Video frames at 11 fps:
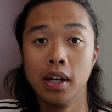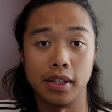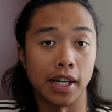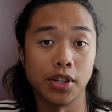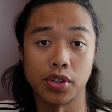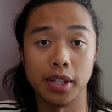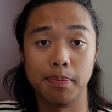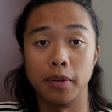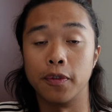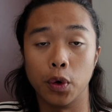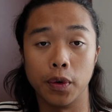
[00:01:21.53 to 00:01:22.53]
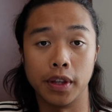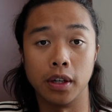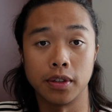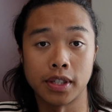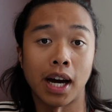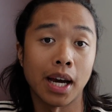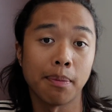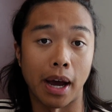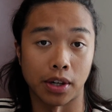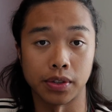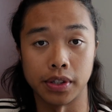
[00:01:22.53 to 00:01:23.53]
Essentially, before their time
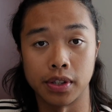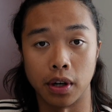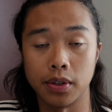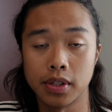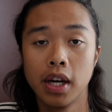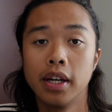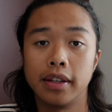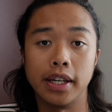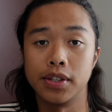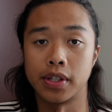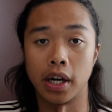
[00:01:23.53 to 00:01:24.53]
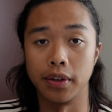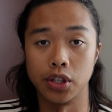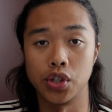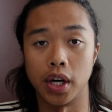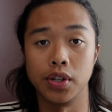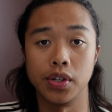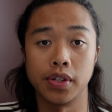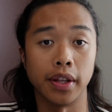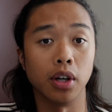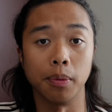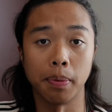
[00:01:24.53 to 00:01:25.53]
actually starts, they just tell the judges
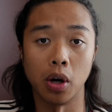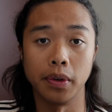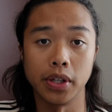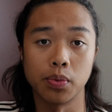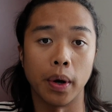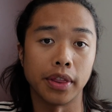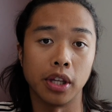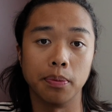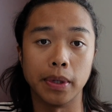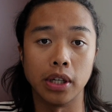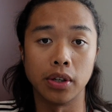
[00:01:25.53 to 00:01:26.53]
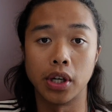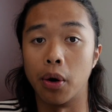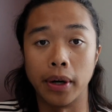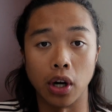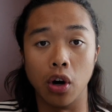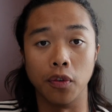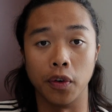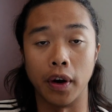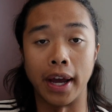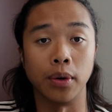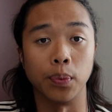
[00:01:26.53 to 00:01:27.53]
and their opponents what they'll be going
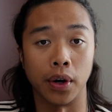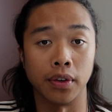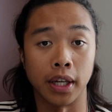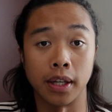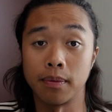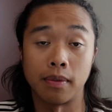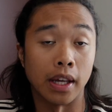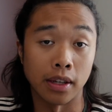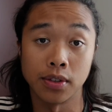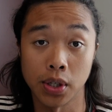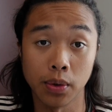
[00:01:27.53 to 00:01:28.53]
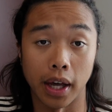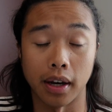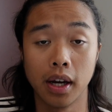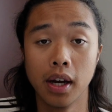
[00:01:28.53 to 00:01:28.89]
over and where that they can do that.